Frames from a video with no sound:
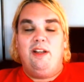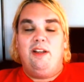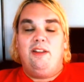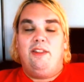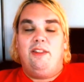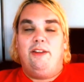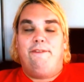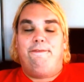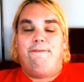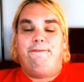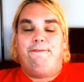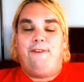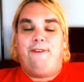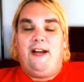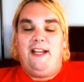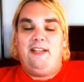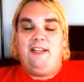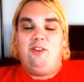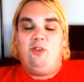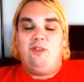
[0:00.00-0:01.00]
the
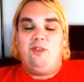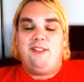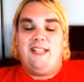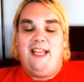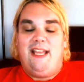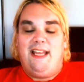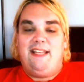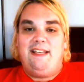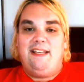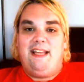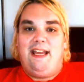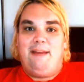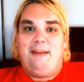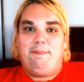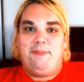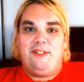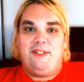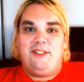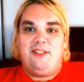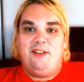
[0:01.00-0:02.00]
final 10
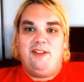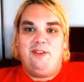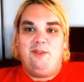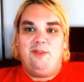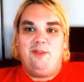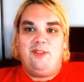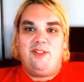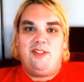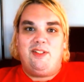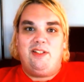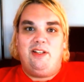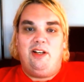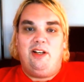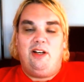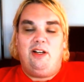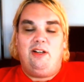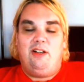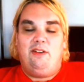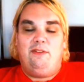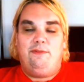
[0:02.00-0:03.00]
episodes
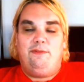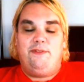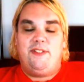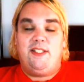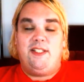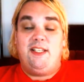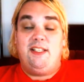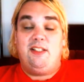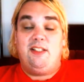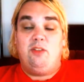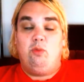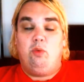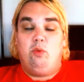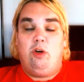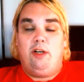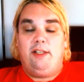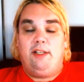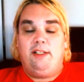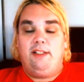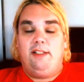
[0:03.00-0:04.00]
of season
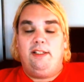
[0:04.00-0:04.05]
one.